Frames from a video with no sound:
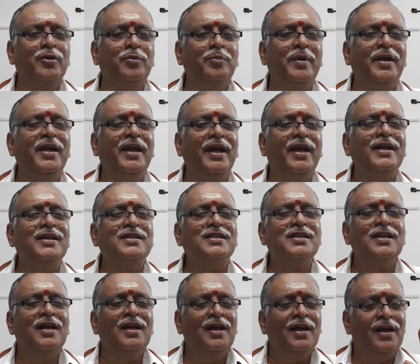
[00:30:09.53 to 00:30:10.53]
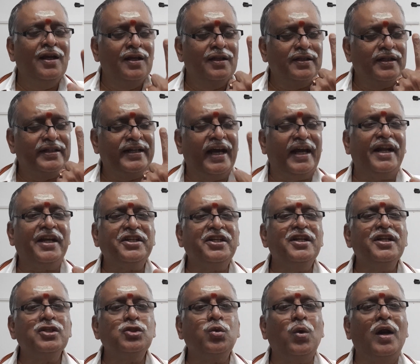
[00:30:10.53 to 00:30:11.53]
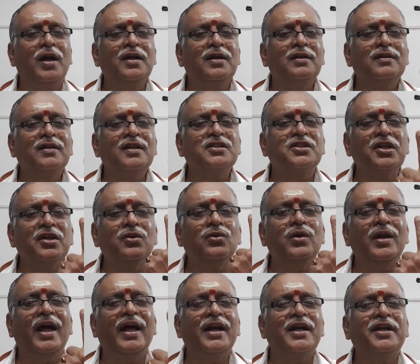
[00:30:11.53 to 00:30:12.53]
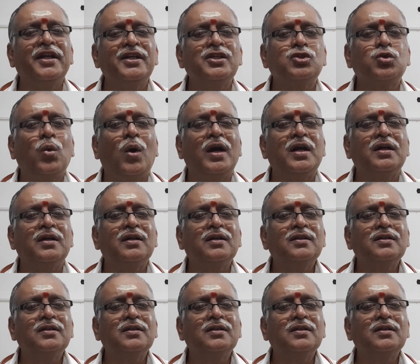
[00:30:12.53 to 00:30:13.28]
It means the direction is one, the singularity is one,